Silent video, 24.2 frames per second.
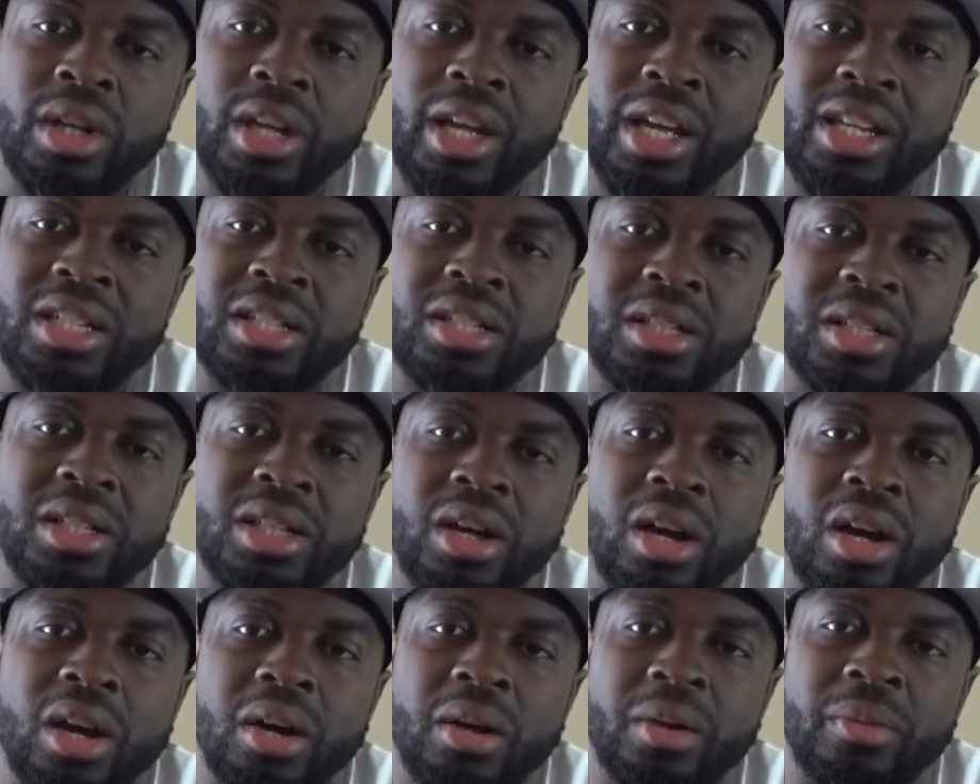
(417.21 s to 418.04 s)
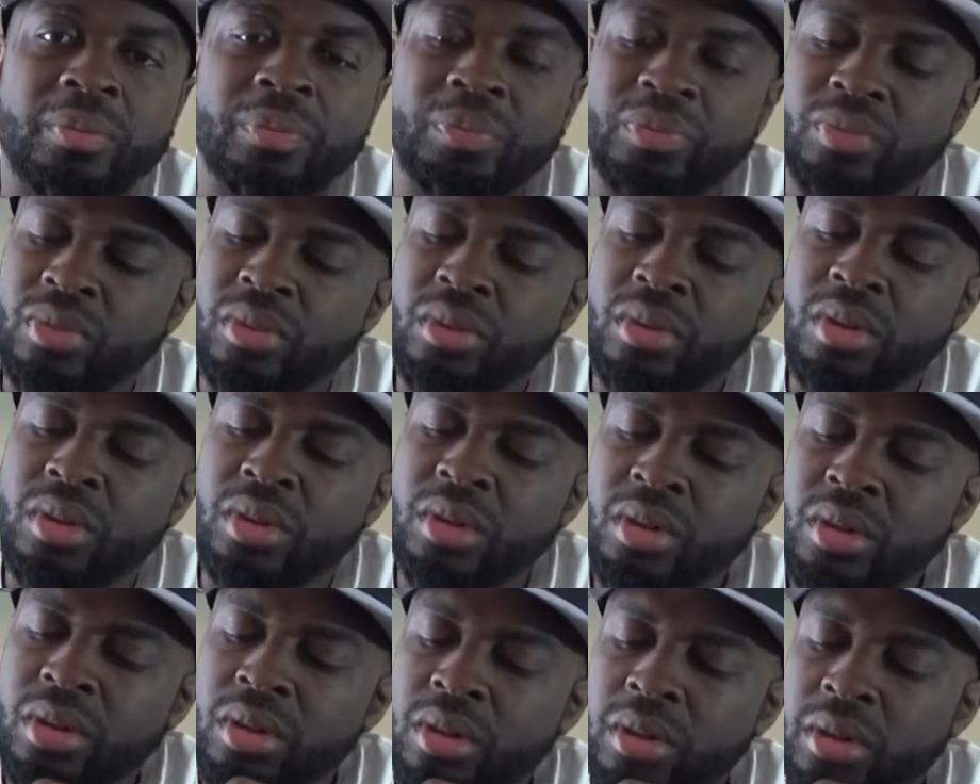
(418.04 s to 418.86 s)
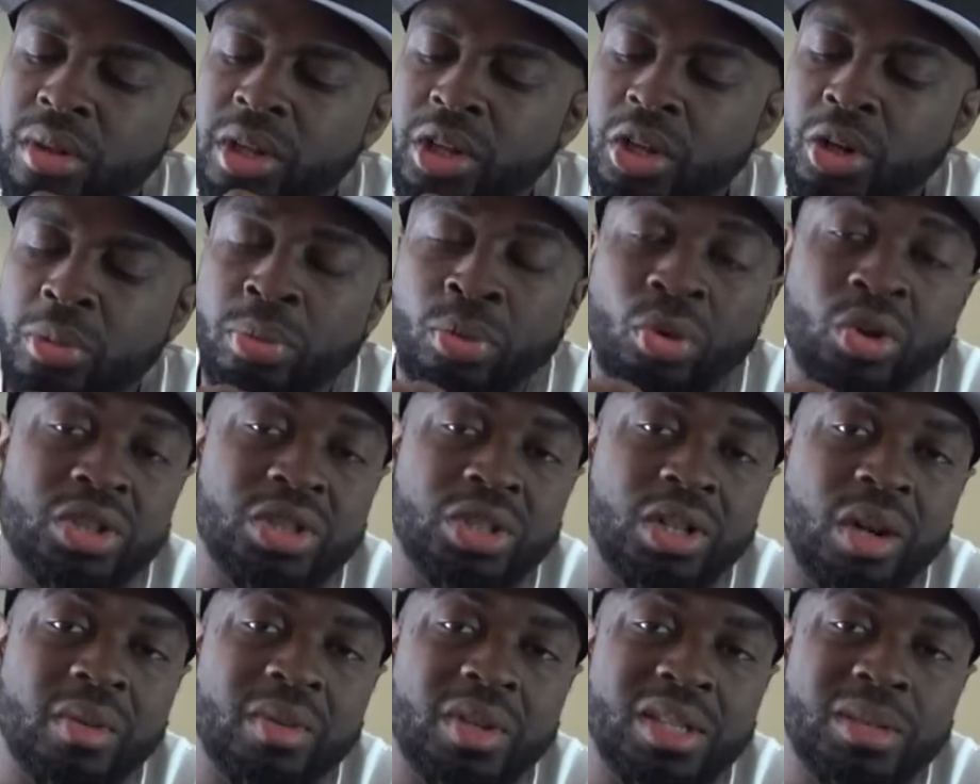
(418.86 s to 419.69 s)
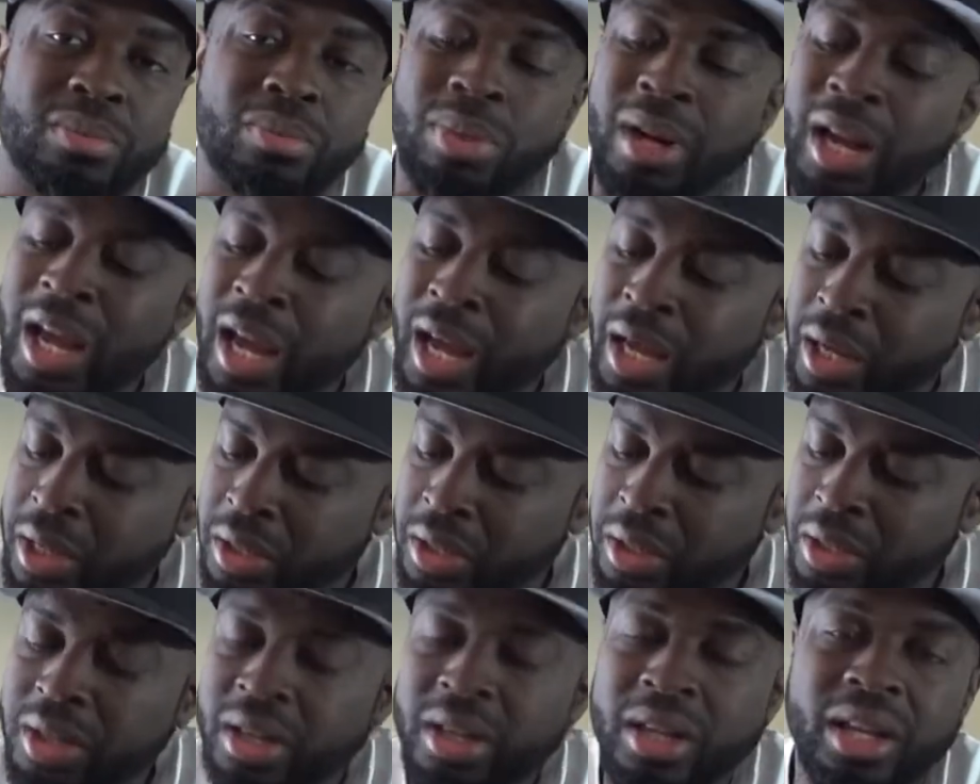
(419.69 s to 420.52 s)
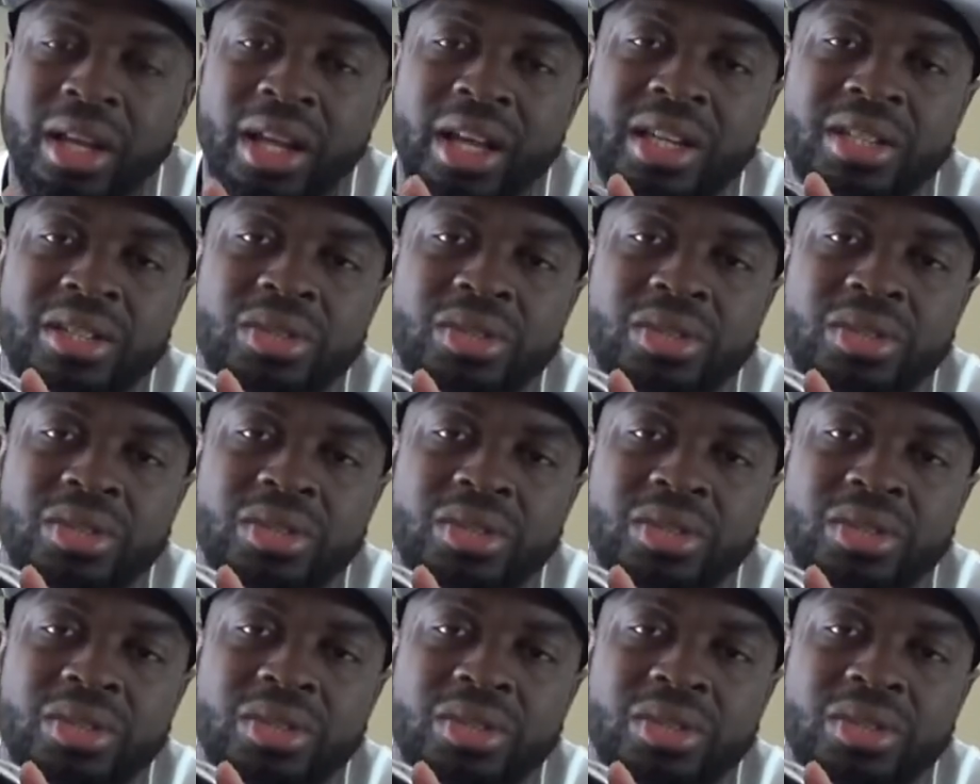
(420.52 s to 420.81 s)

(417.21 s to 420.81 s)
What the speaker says: As the inner portion of it is black, has